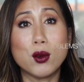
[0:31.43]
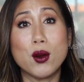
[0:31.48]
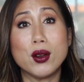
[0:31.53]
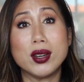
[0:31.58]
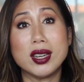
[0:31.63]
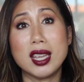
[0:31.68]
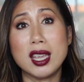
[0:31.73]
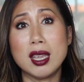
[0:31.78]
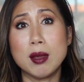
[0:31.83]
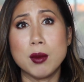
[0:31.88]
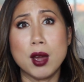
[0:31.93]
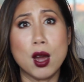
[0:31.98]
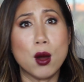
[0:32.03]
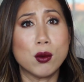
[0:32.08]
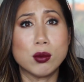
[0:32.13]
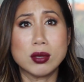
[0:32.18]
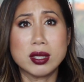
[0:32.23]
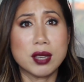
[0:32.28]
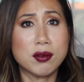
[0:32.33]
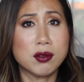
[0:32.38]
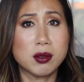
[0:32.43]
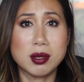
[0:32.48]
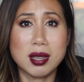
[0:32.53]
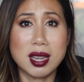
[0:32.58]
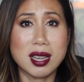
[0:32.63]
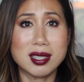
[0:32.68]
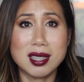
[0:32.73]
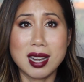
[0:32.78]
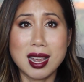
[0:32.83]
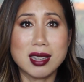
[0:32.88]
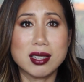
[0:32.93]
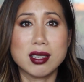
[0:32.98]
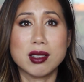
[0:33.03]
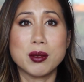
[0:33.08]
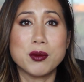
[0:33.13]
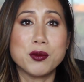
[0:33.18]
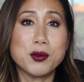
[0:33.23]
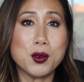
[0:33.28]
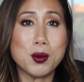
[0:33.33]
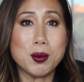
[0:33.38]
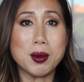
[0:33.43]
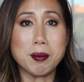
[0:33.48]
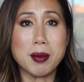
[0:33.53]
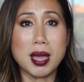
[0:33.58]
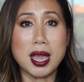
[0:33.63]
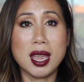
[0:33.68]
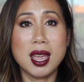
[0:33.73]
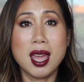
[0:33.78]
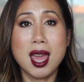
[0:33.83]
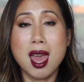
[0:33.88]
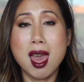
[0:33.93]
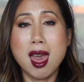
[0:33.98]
got an email several days later informing me